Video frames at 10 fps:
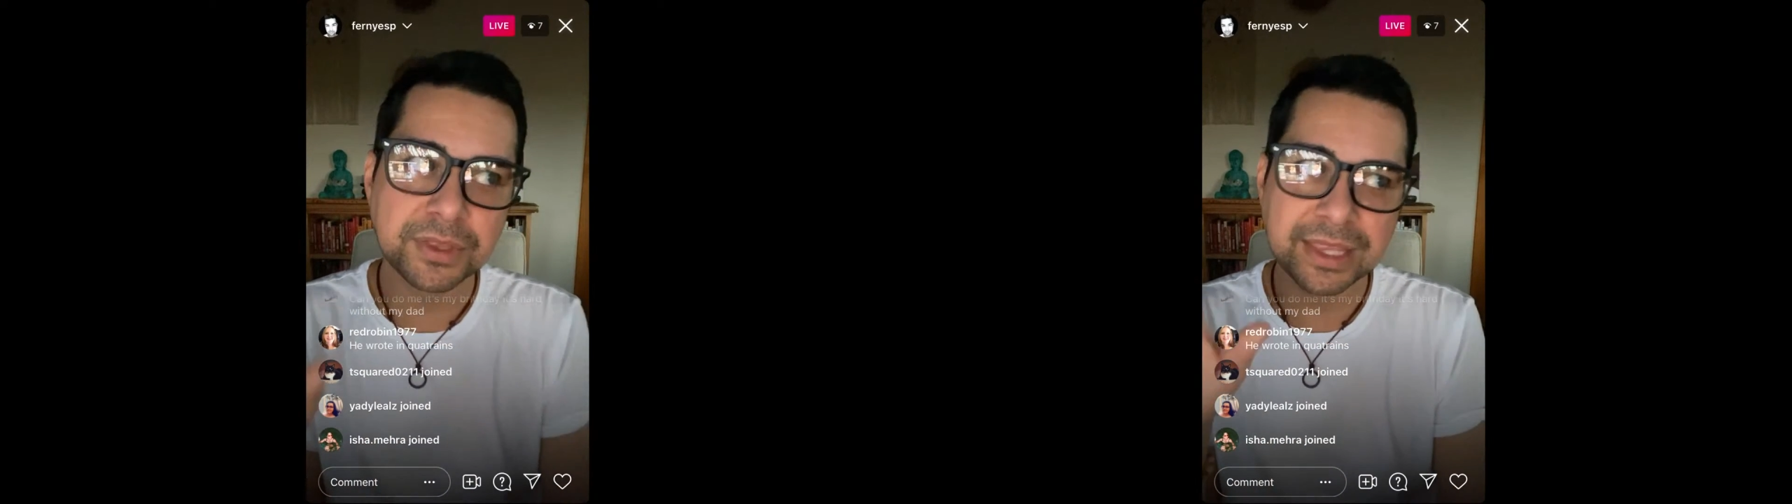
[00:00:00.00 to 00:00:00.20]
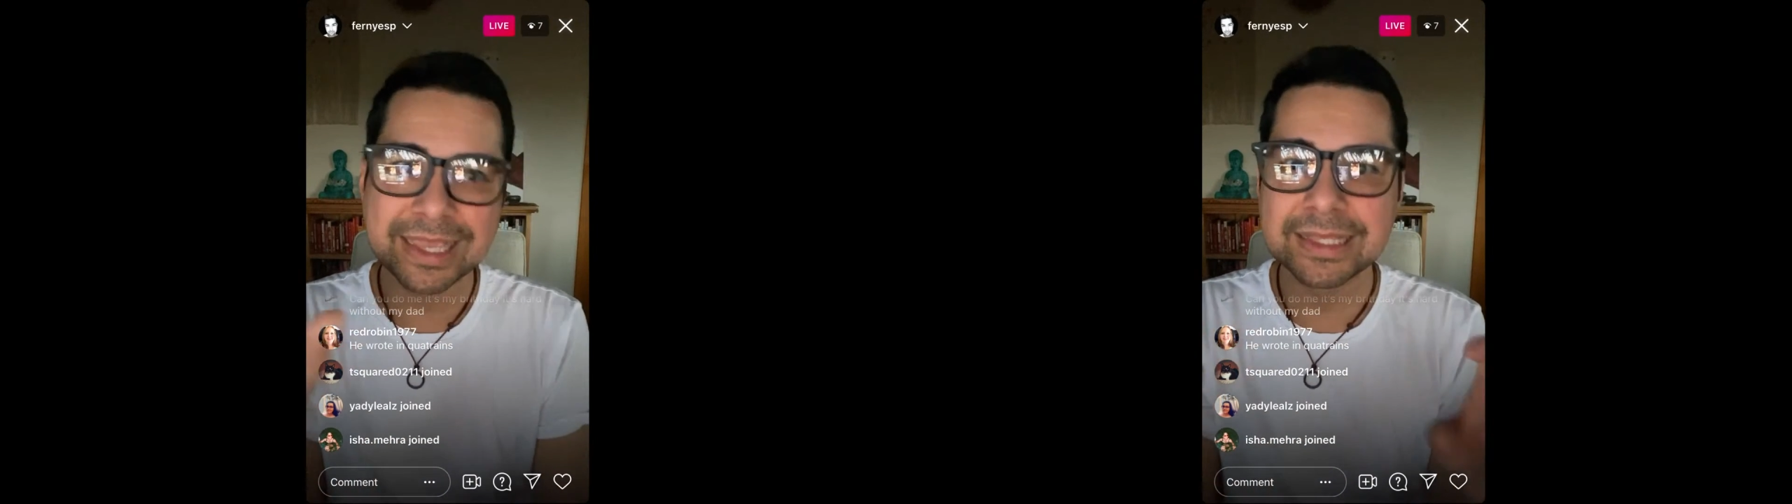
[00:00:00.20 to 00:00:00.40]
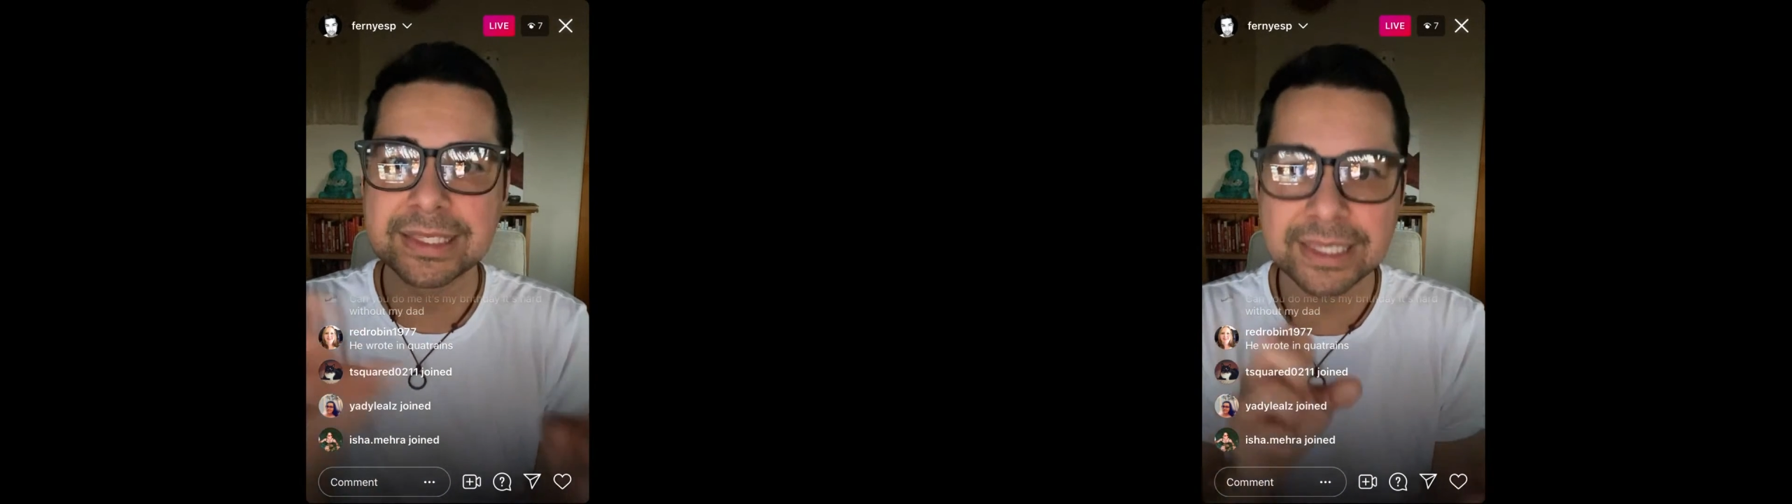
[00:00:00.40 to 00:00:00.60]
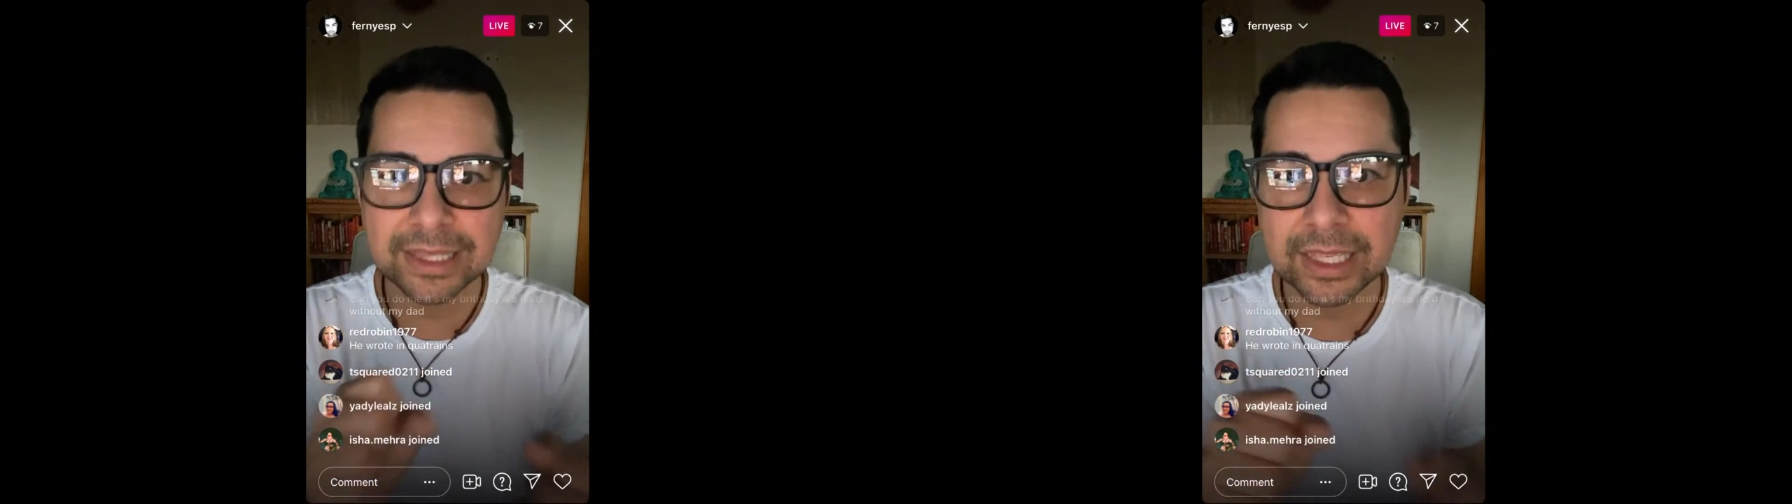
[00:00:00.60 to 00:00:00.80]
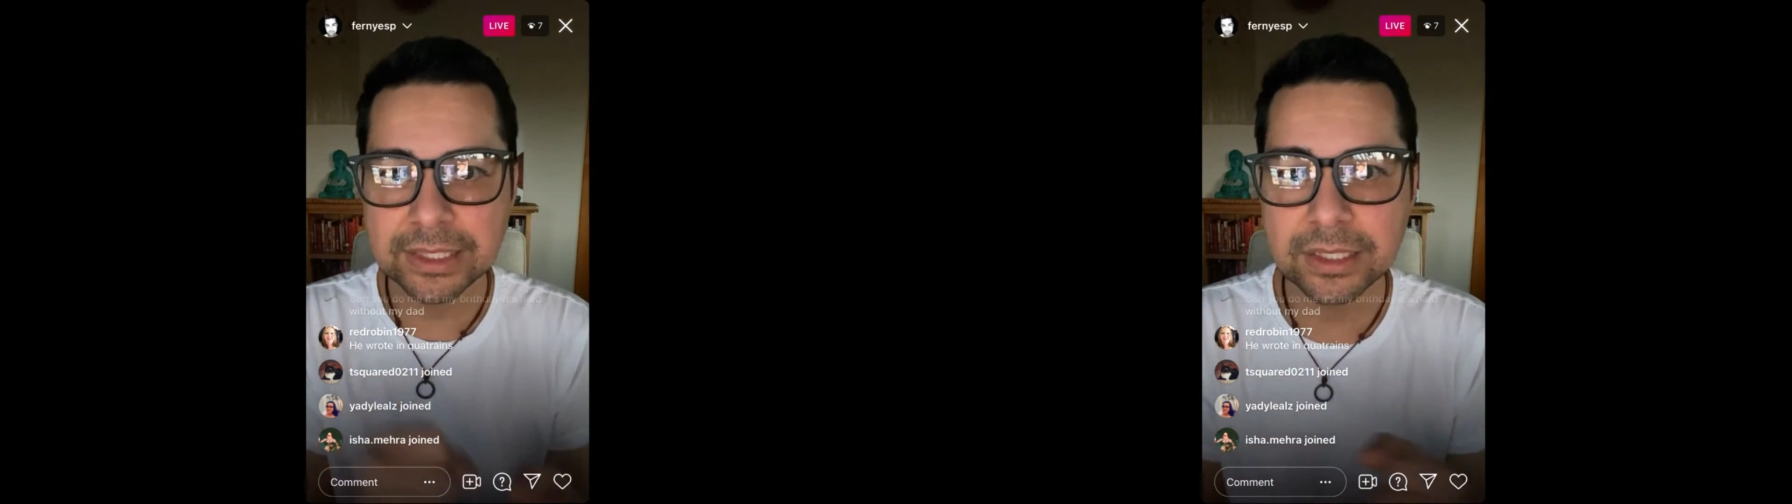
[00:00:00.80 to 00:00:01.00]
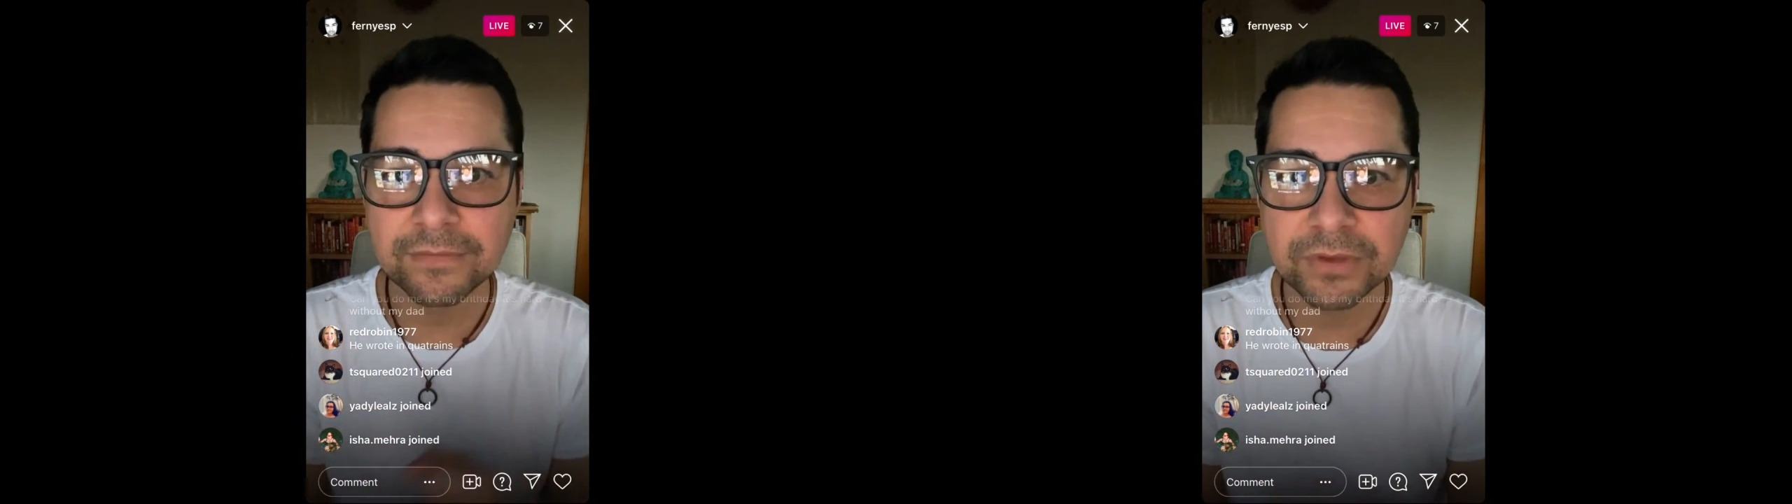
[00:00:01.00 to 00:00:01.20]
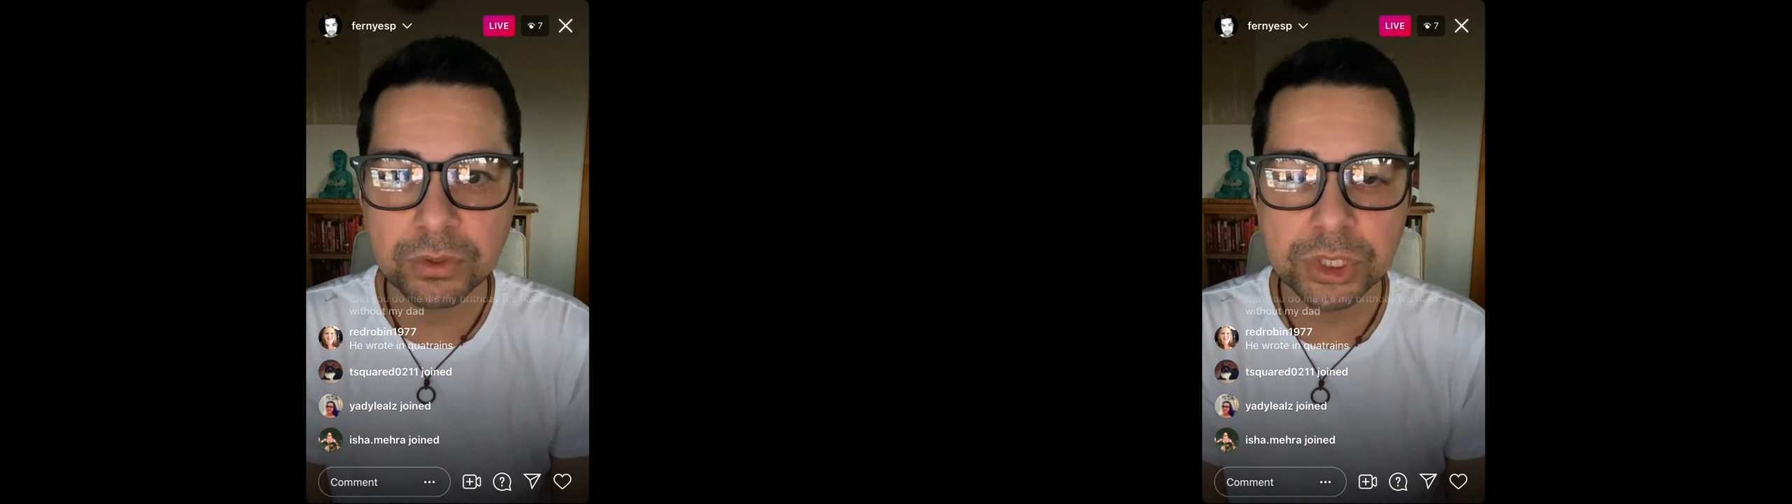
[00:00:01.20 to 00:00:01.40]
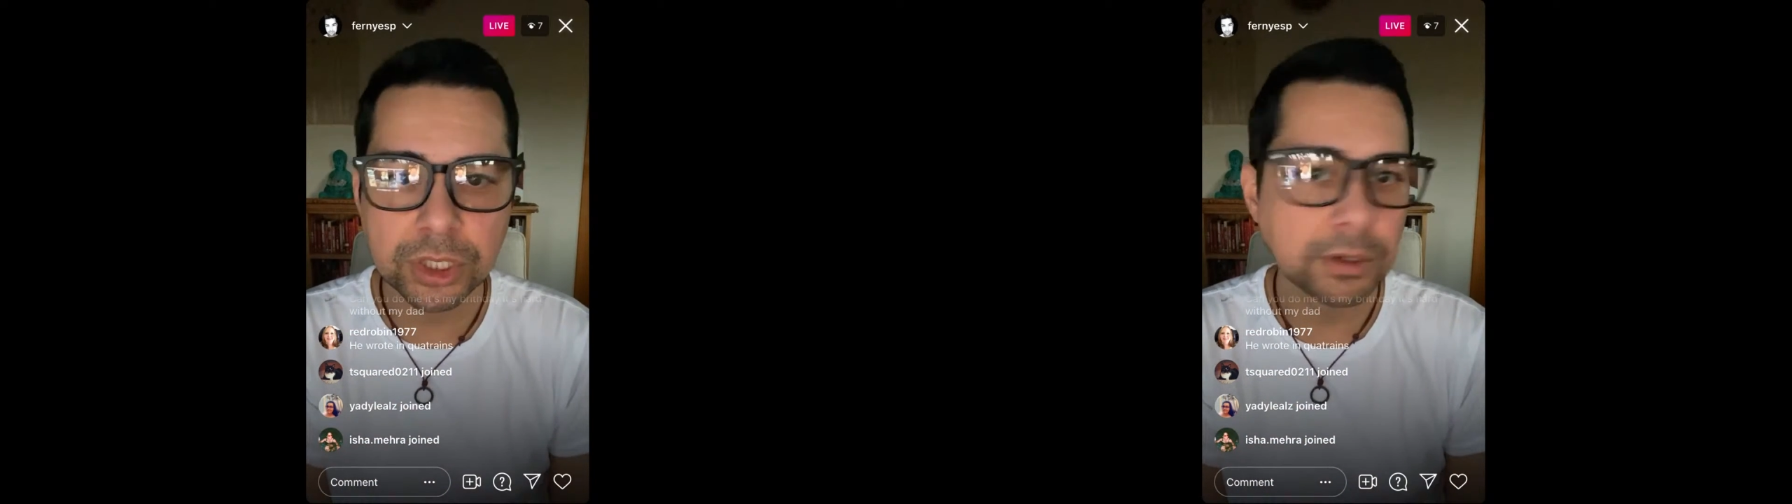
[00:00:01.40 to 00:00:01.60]
so that they could see things in the
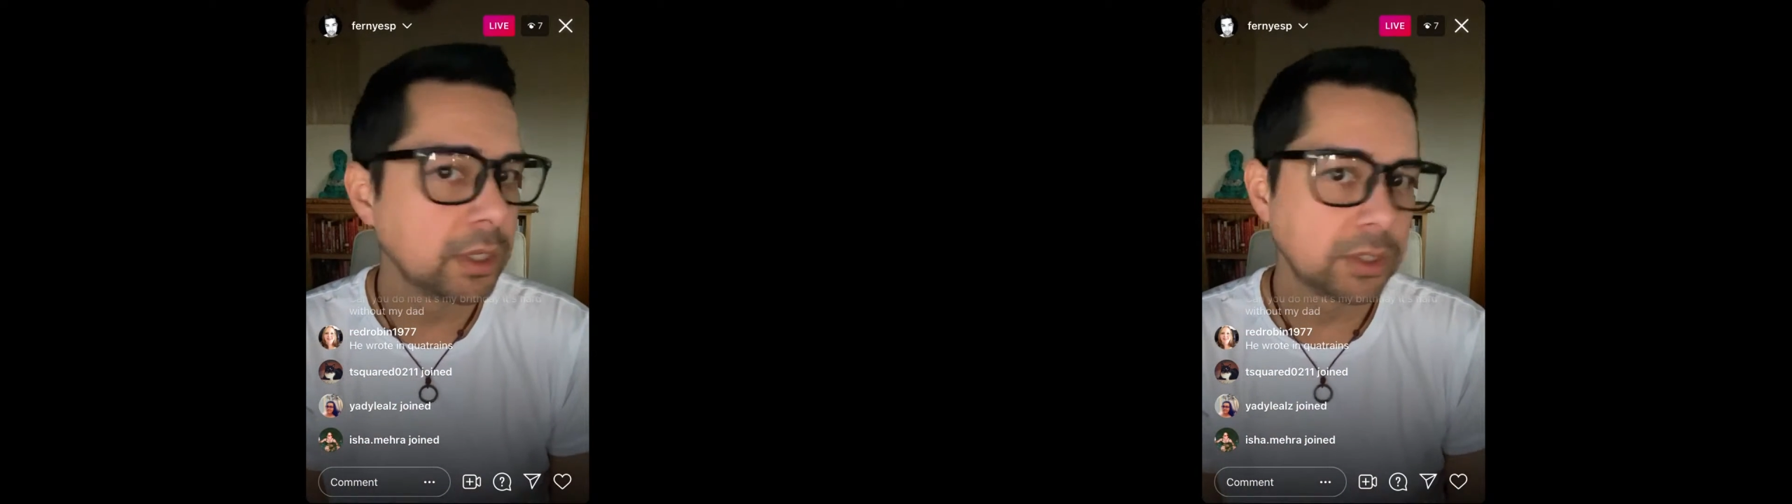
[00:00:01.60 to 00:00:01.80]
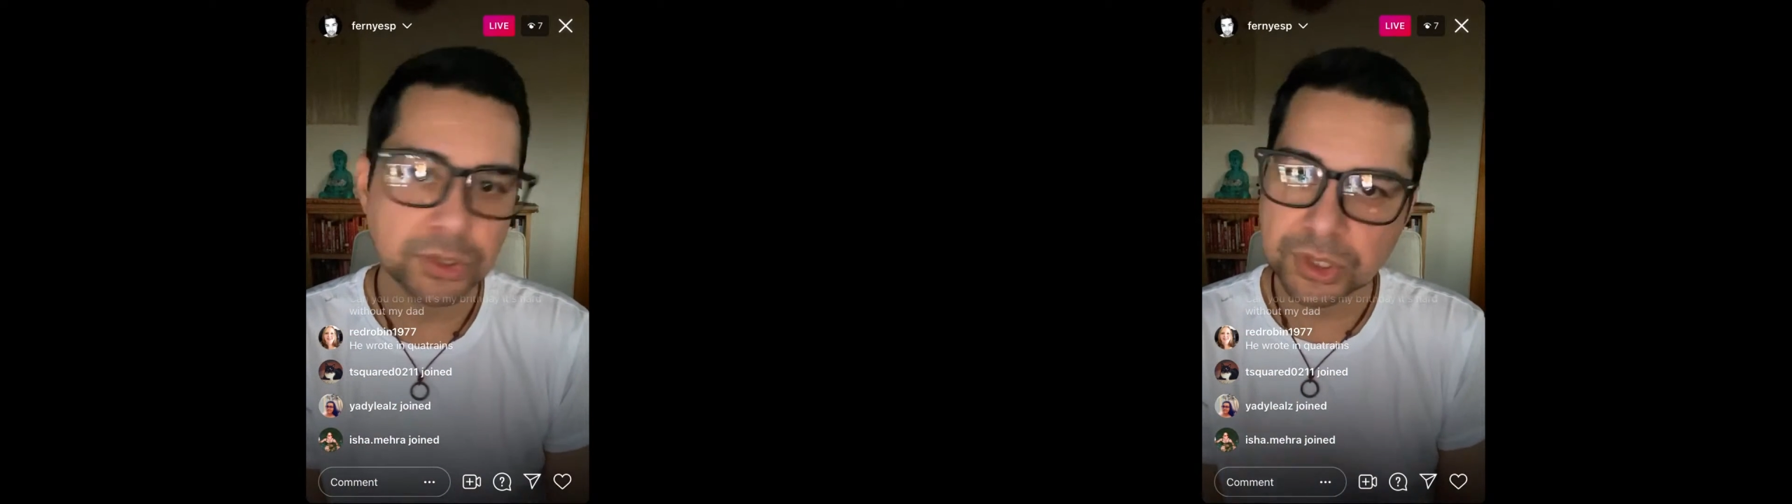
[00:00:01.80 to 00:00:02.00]
future.